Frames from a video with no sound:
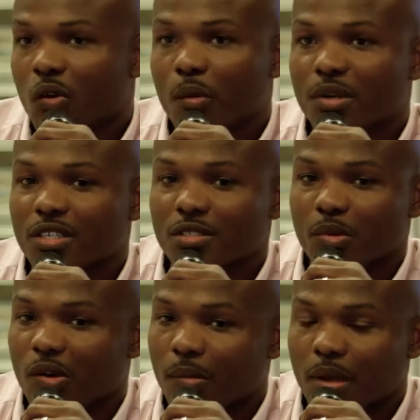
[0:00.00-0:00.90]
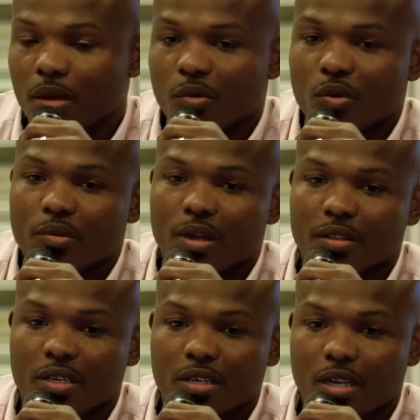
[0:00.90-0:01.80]
Well, because of my I, well, I
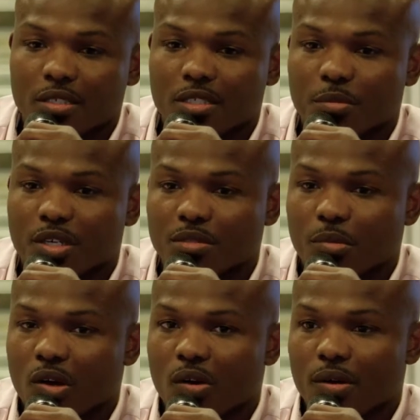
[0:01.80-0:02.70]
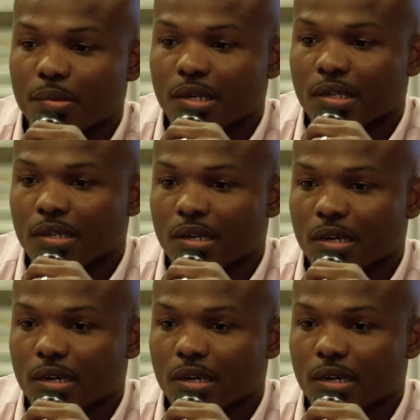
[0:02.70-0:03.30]
think honestly because of my heart, man.